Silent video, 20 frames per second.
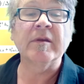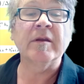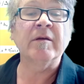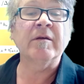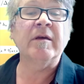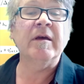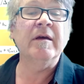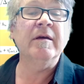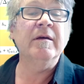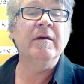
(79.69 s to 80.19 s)

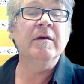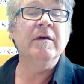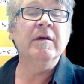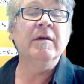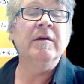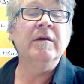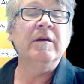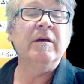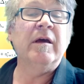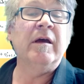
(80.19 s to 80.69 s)
Okay,
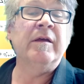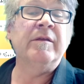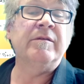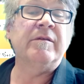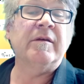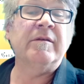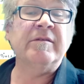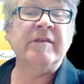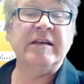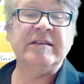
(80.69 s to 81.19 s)

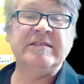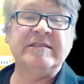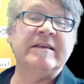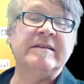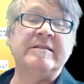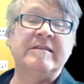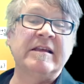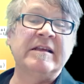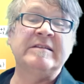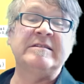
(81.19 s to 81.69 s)
and that's
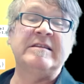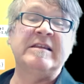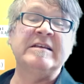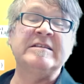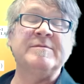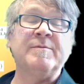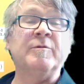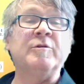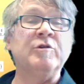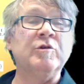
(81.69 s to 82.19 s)
it.
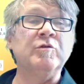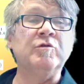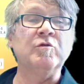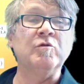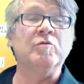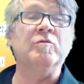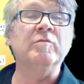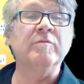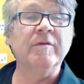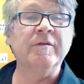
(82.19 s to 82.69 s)
That's what you
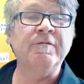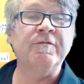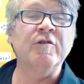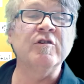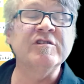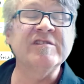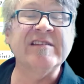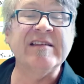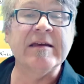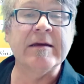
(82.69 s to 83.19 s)
do.
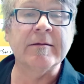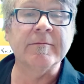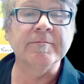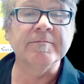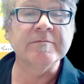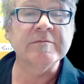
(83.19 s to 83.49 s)
First thing.